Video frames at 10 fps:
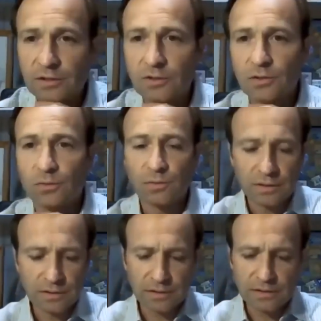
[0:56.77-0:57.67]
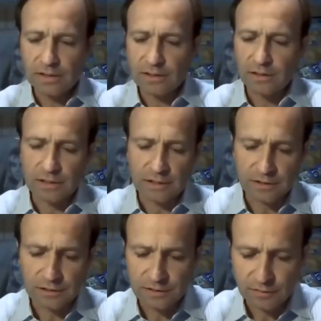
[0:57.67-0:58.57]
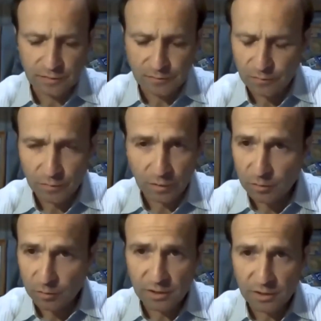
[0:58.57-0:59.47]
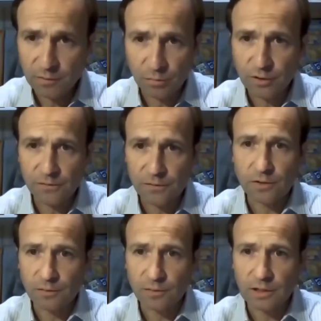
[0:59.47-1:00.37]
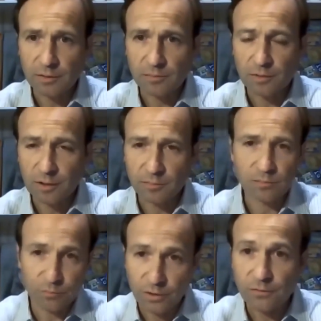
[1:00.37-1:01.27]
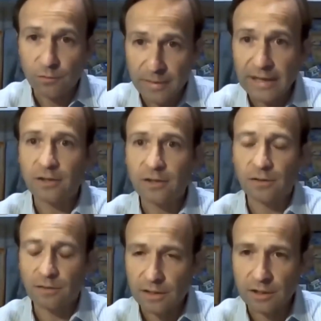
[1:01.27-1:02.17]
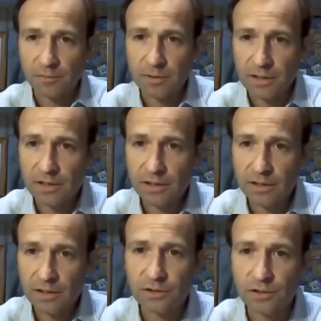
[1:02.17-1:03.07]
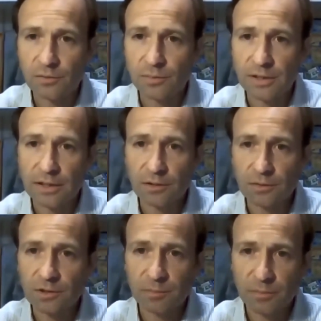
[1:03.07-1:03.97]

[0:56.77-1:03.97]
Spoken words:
and so this is just a little bit of a brief reminder. At the beginning of this year, there